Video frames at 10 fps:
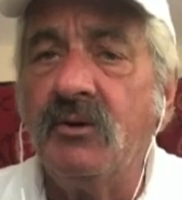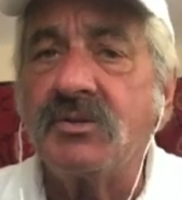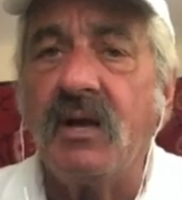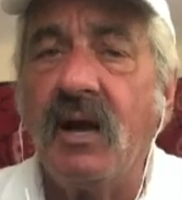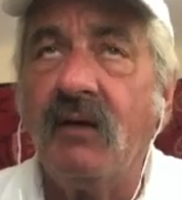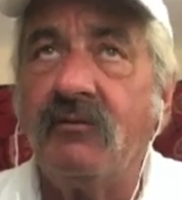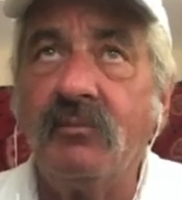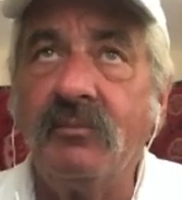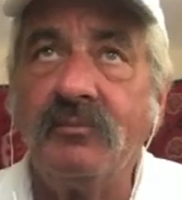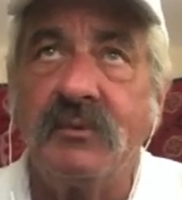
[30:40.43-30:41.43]
we used to have
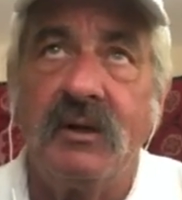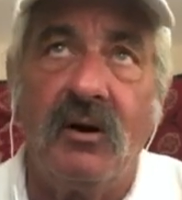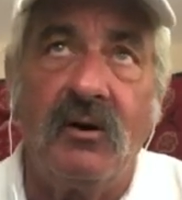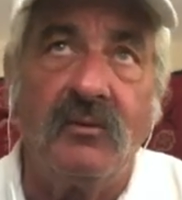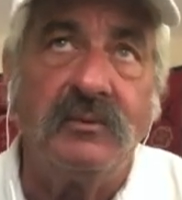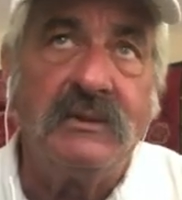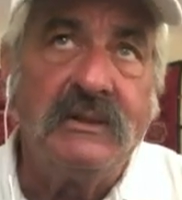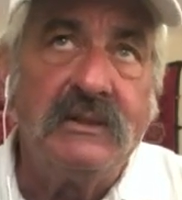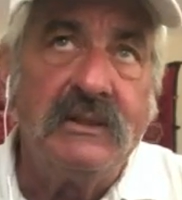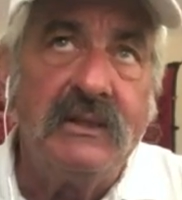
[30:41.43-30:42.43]
them, you know,
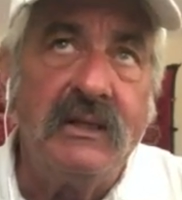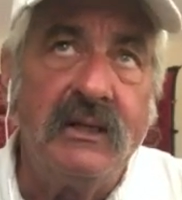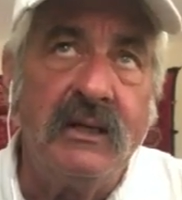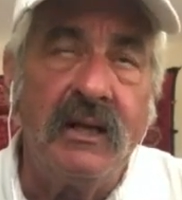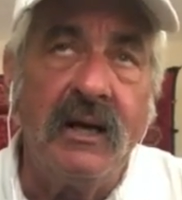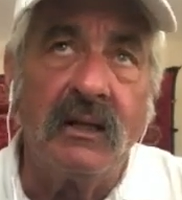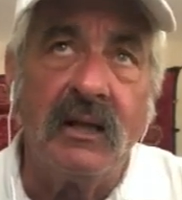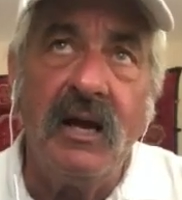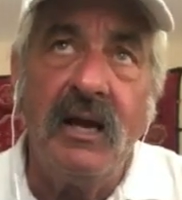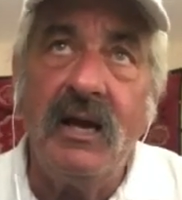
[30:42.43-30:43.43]
in
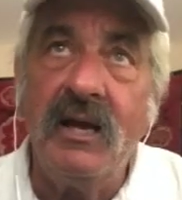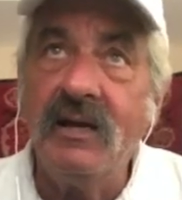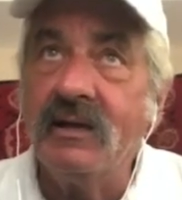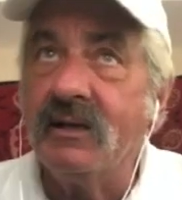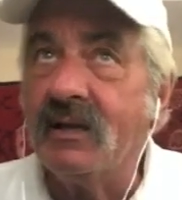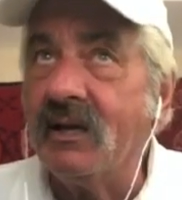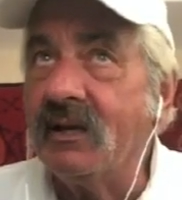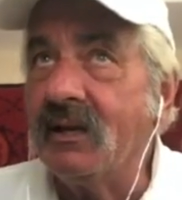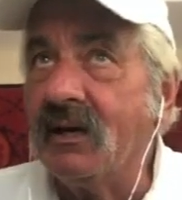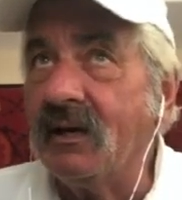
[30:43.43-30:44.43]
LA
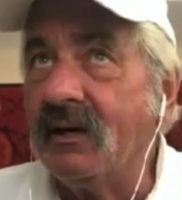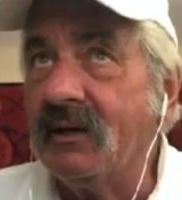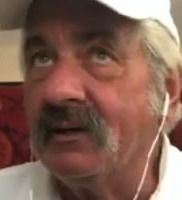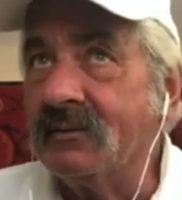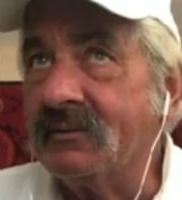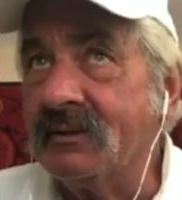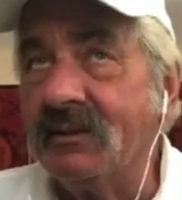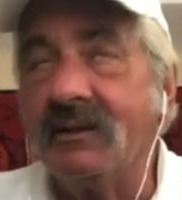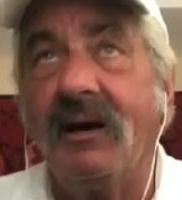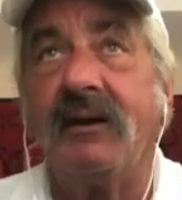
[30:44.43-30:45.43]
and I
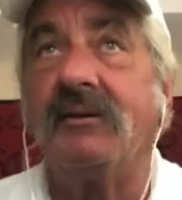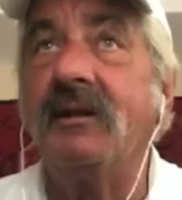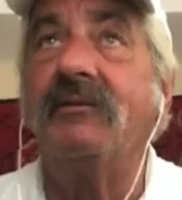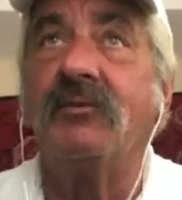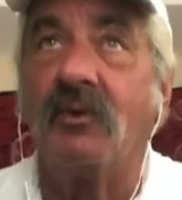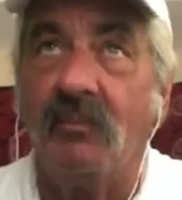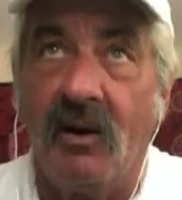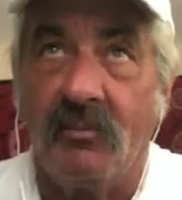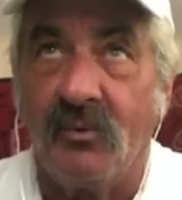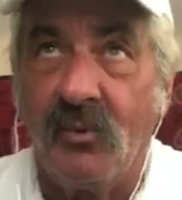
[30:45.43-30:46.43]
don't even
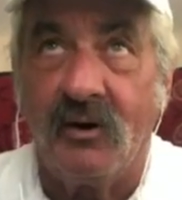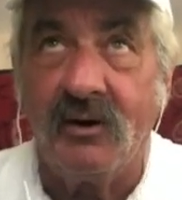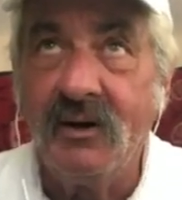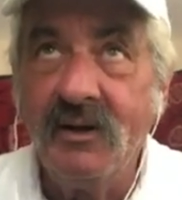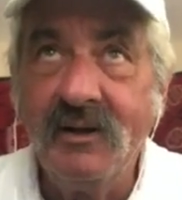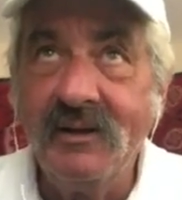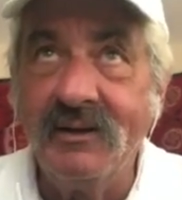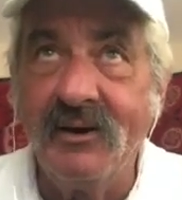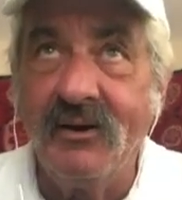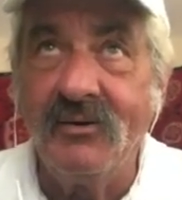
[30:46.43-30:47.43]
remember where,
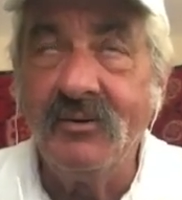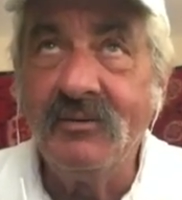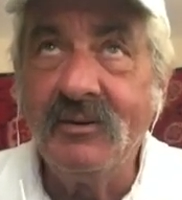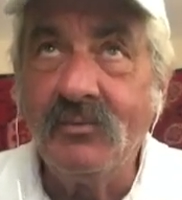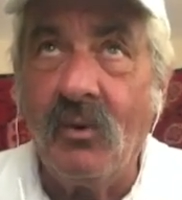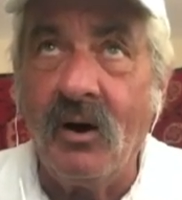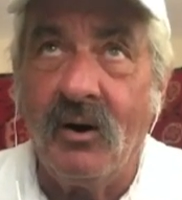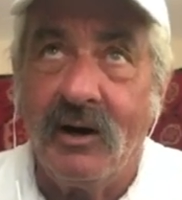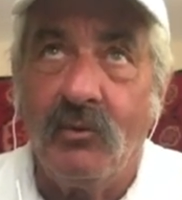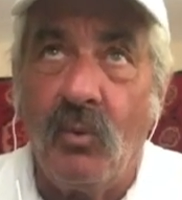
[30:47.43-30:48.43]
you know,
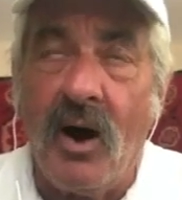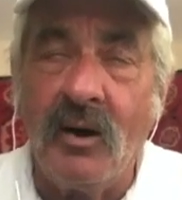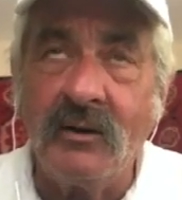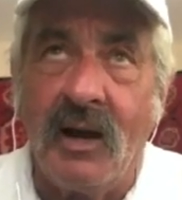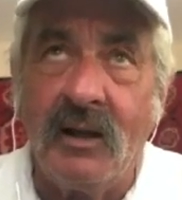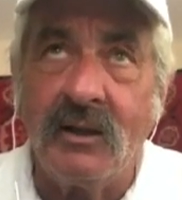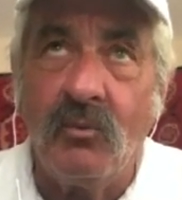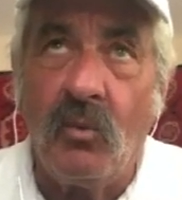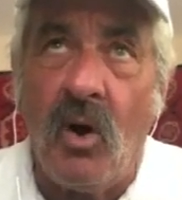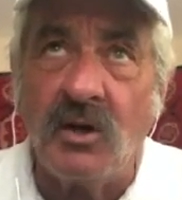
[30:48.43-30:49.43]
on the
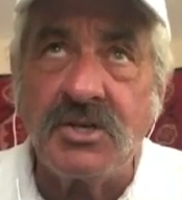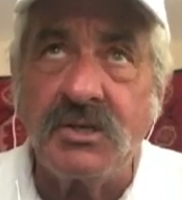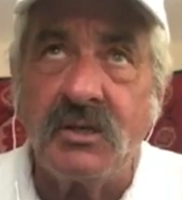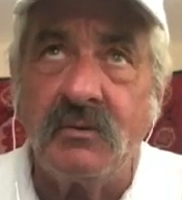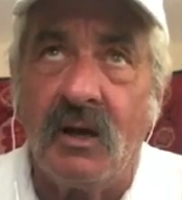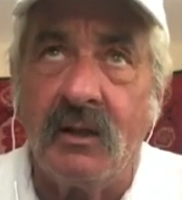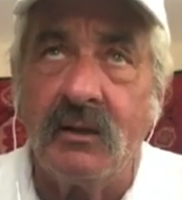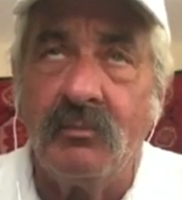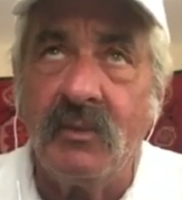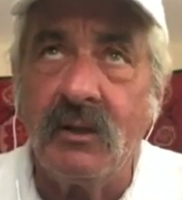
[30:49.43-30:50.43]
Washington
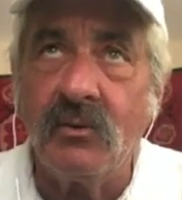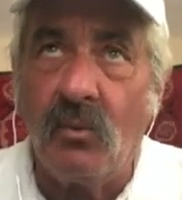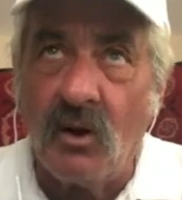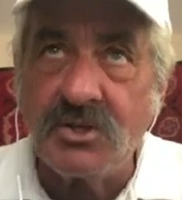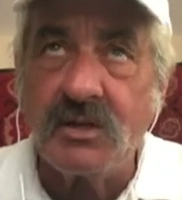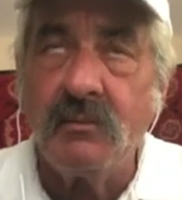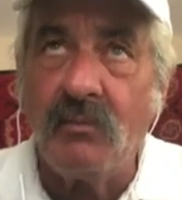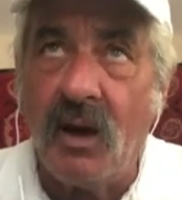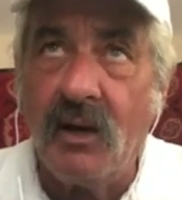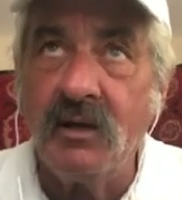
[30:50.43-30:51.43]

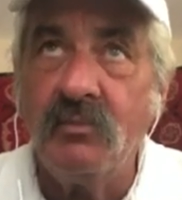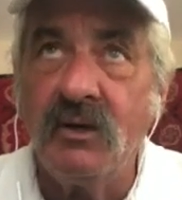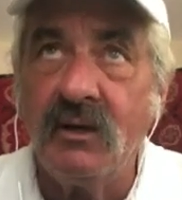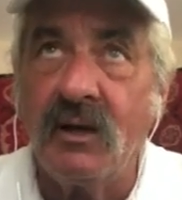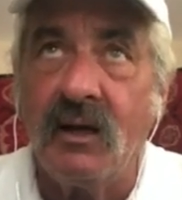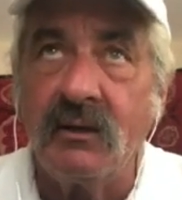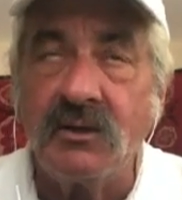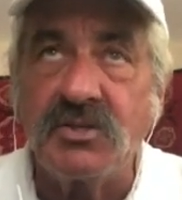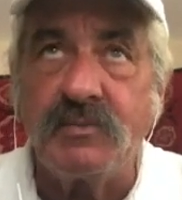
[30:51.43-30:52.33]
Monument, on the